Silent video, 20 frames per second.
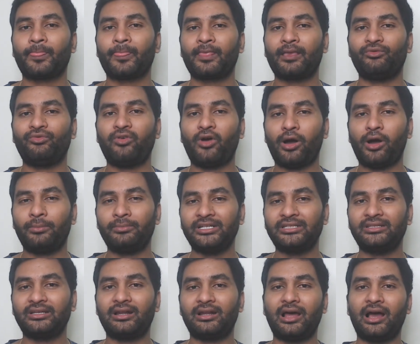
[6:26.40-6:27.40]
formed
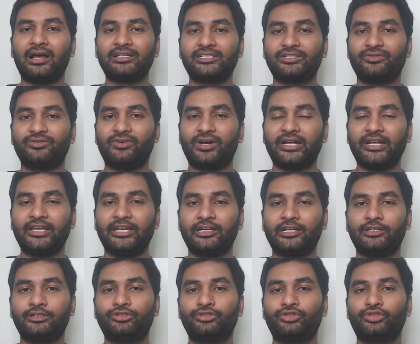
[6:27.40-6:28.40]
in the last 1
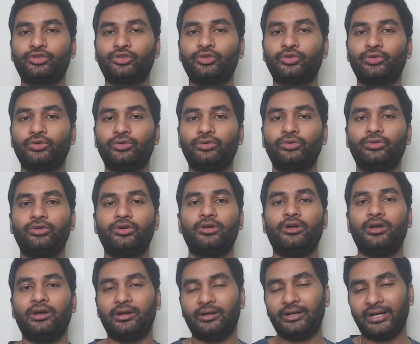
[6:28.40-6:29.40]
year through
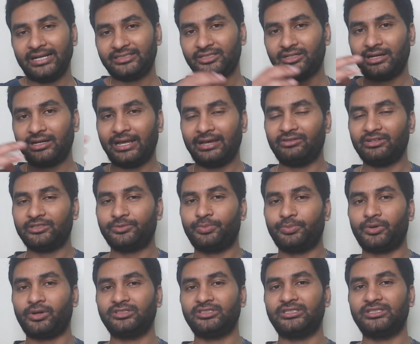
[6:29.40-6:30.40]
natural language
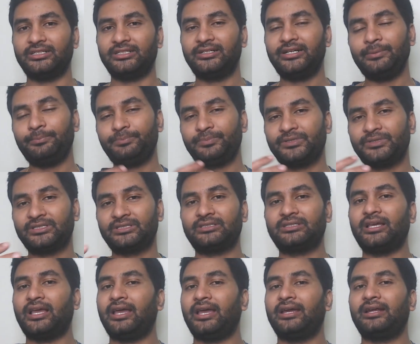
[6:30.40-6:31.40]
processing tips
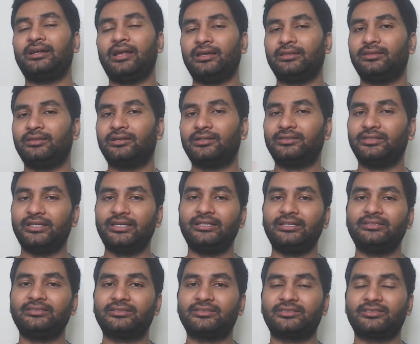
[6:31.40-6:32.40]
and other
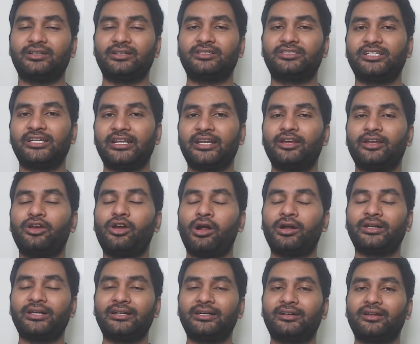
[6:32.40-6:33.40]
things, sharing
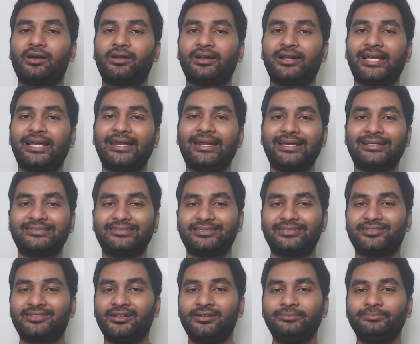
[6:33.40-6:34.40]
content online,
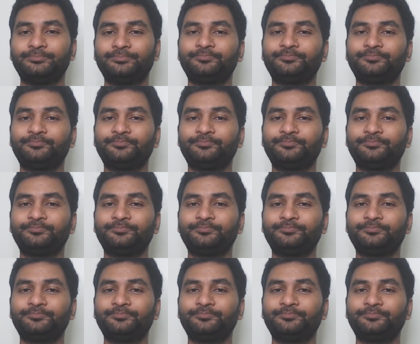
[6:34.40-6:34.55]
etc.